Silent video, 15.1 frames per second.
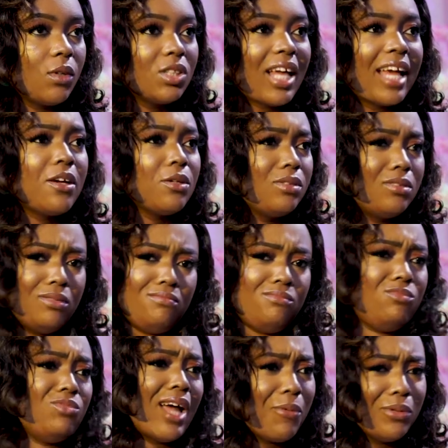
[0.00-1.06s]
because
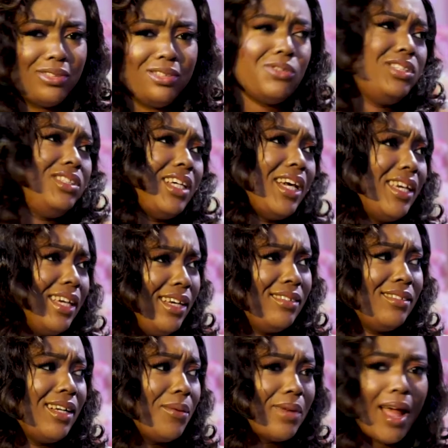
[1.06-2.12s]
I was just
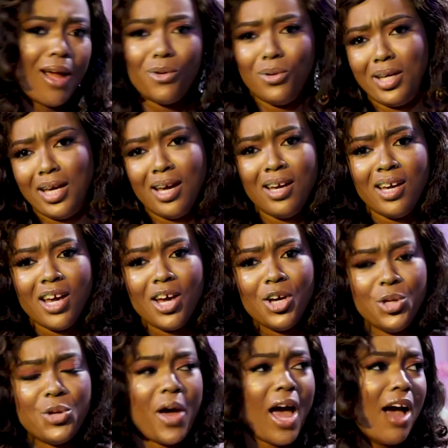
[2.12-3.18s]
checking, and I'm like, okay,
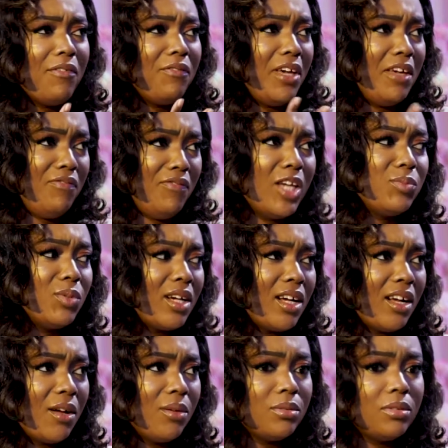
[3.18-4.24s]
you have a Facebook
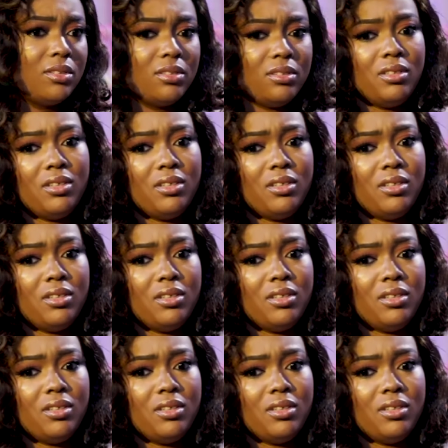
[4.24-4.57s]
account,